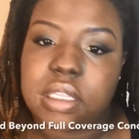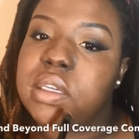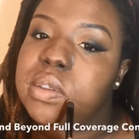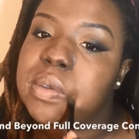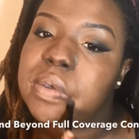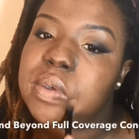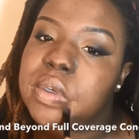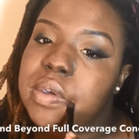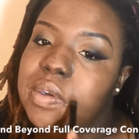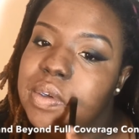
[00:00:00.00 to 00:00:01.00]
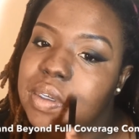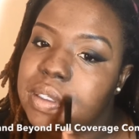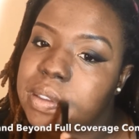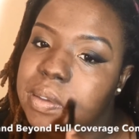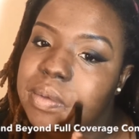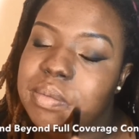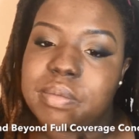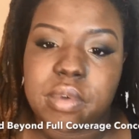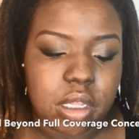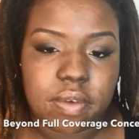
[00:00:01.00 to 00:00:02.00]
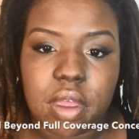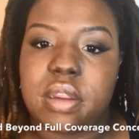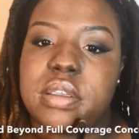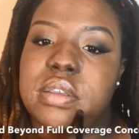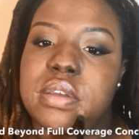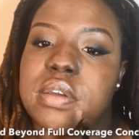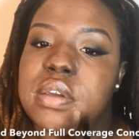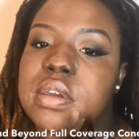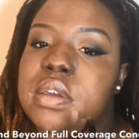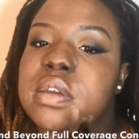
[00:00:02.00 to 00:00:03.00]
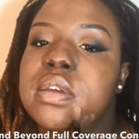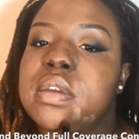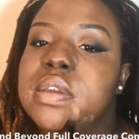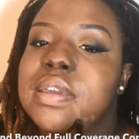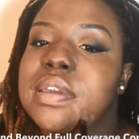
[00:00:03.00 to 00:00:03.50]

And now I'm just covering the hyperpigmentation around my mouth.